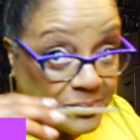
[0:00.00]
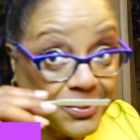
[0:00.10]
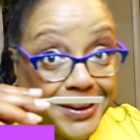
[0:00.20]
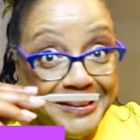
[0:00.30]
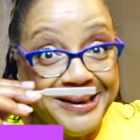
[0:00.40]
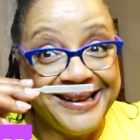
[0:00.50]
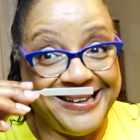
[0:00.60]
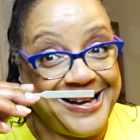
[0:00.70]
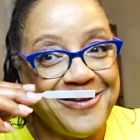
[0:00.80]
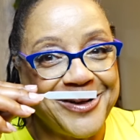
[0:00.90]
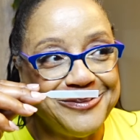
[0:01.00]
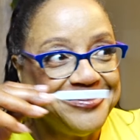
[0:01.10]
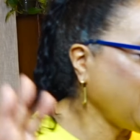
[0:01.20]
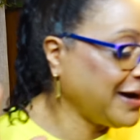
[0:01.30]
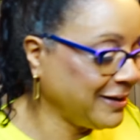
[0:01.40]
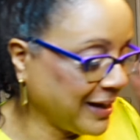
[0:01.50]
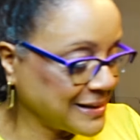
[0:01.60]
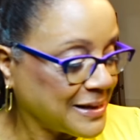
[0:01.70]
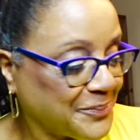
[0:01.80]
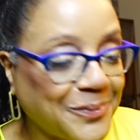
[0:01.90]
All right, you
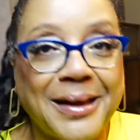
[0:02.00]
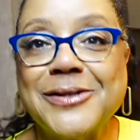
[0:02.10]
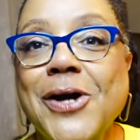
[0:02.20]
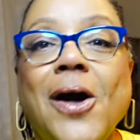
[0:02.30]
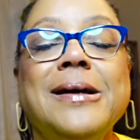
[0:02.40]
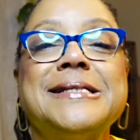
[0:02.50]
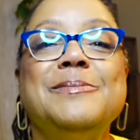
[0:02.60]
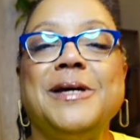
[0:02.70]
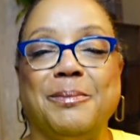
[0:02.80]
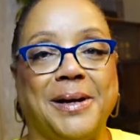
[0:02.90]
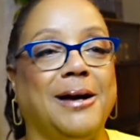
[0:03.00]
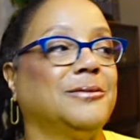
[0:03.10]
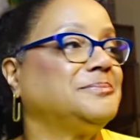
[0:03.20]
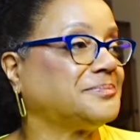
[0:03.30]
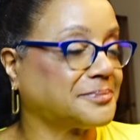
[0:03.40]
guys, talk to me about,